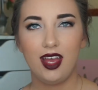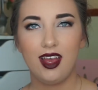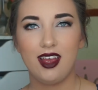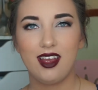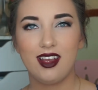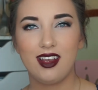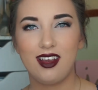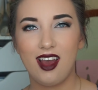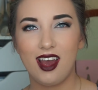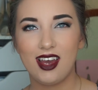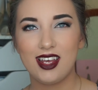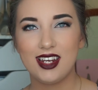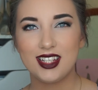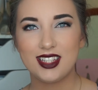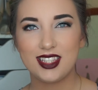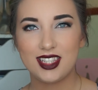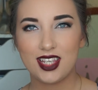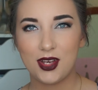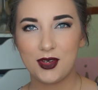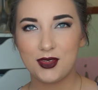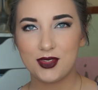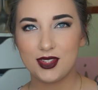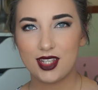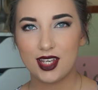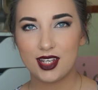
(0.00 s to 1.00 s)
It kind of
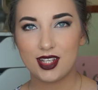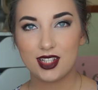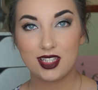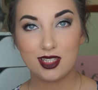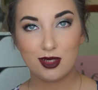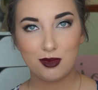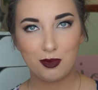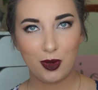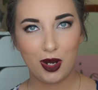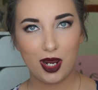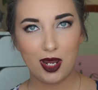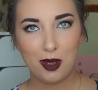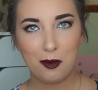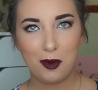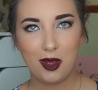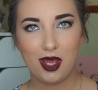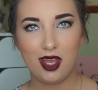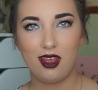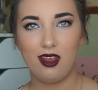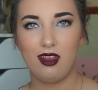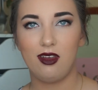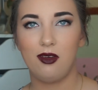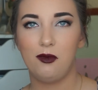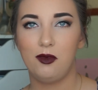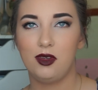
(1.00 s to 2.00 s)
sounds like spray
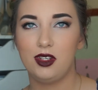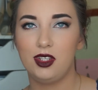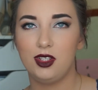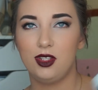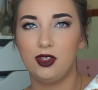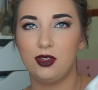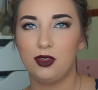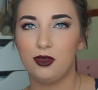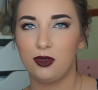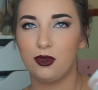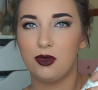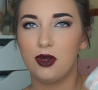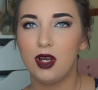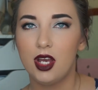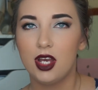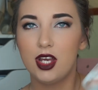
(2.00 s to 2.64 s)
paint when you